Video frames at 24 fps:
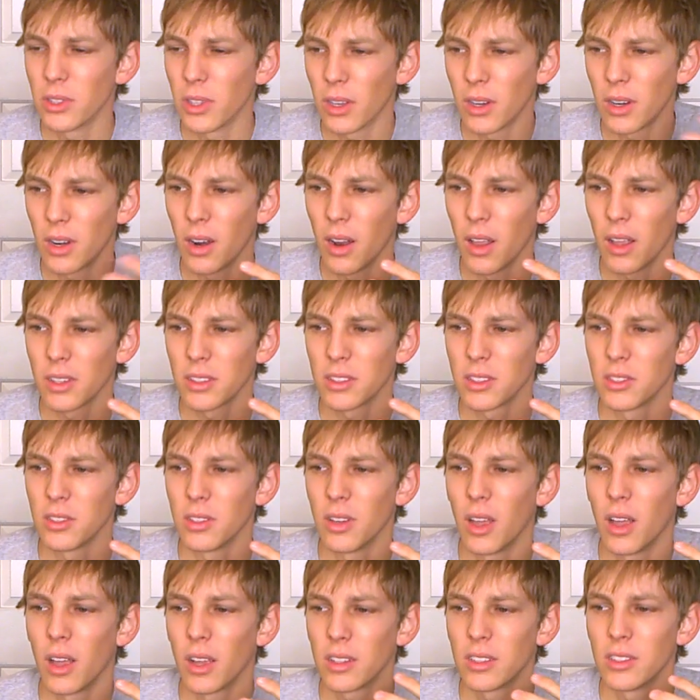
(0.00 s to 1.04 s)
on an
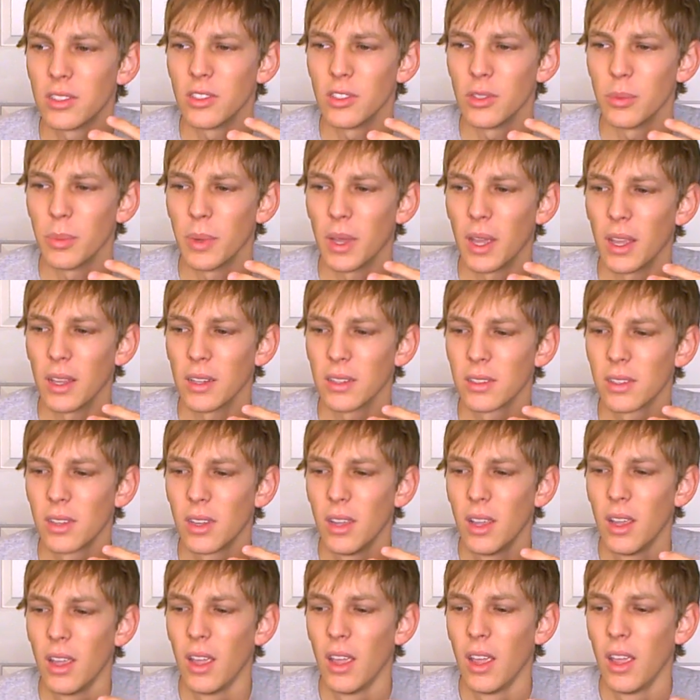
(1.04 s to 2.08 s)
oxygen mask,
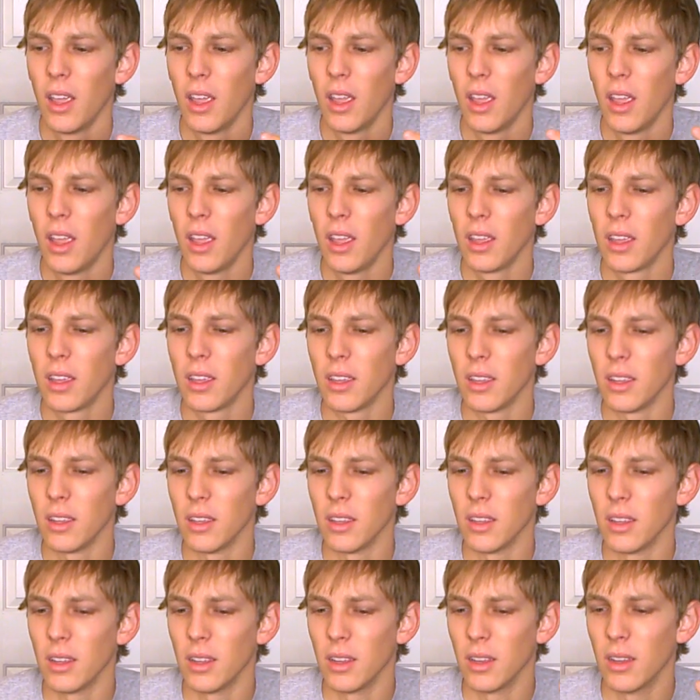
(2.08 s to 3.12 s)

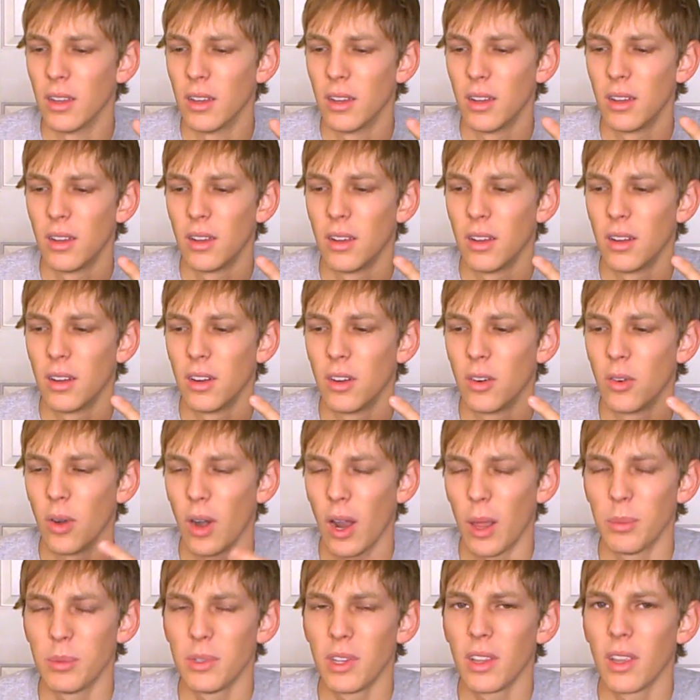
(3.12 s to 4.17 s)
he
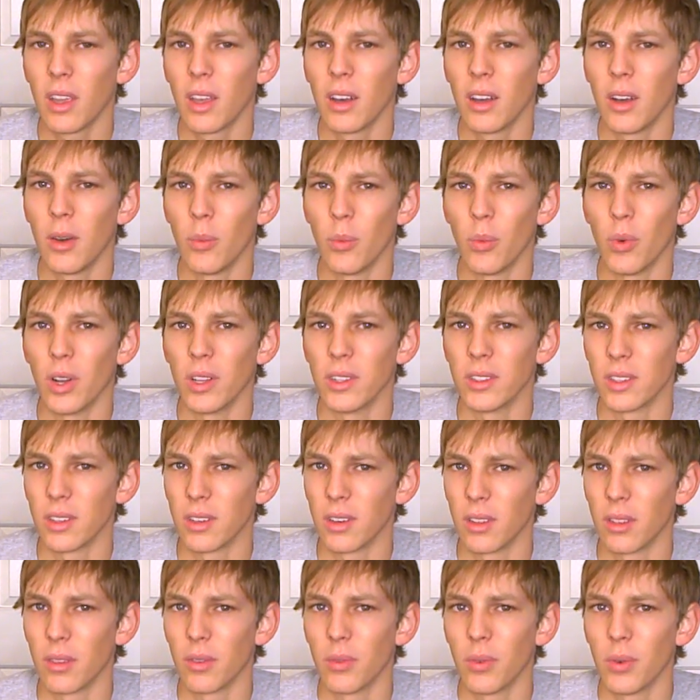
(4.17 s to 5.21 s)
grabs a gun and runs into
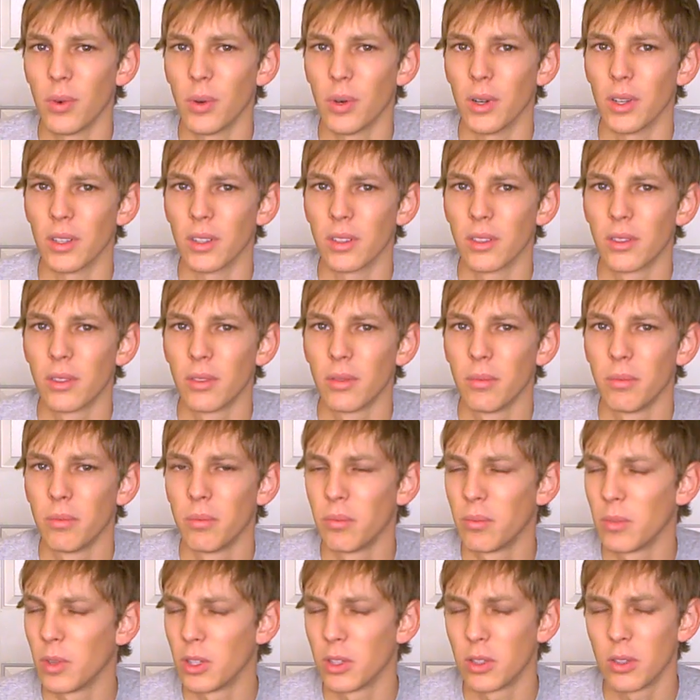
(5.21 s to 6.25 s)
the forest,
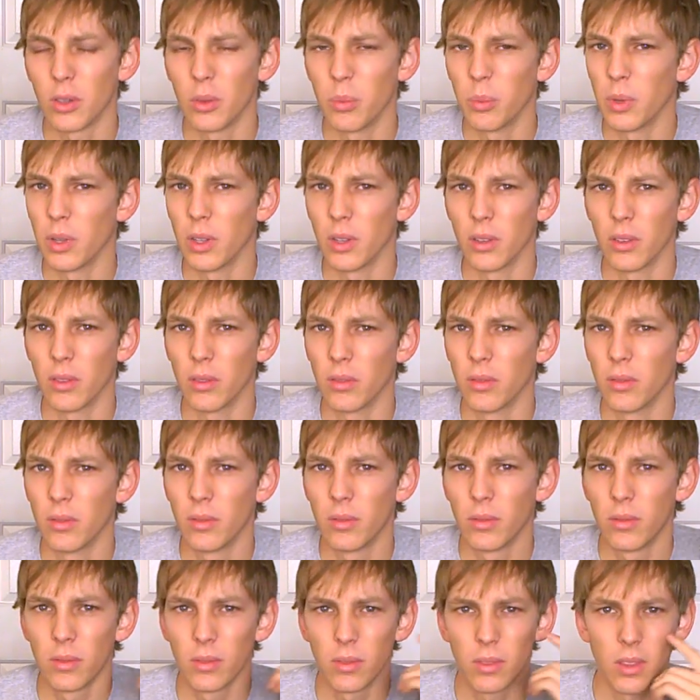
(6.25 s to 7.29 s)
assuming
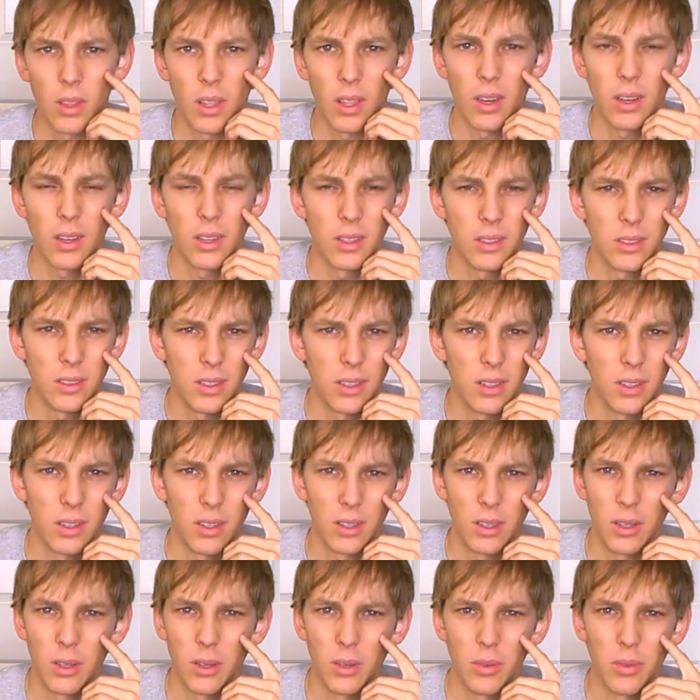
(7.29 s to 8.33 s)
that he's going to
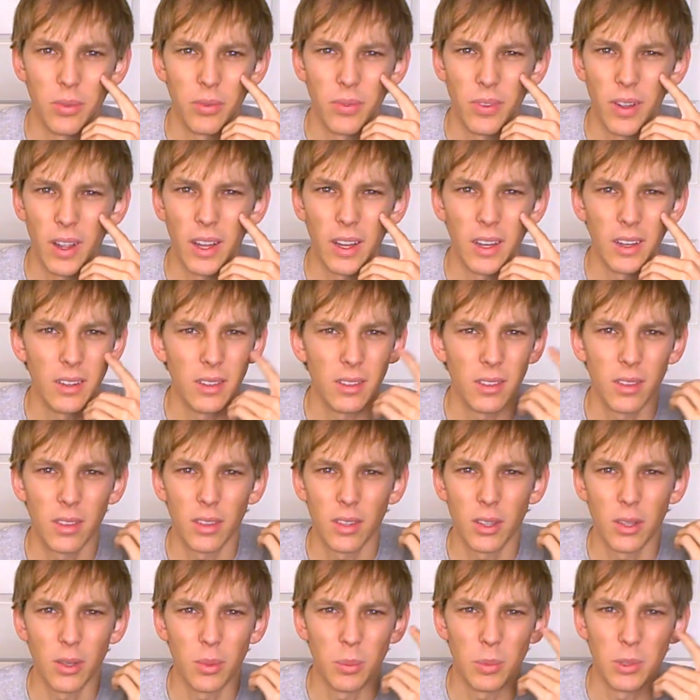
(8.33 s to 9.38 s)
go fight the
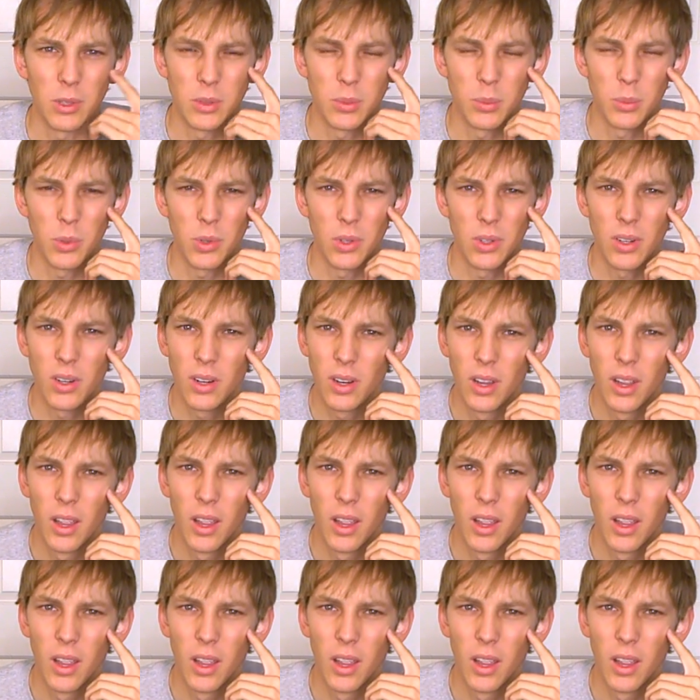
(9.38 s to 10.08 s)
humans more.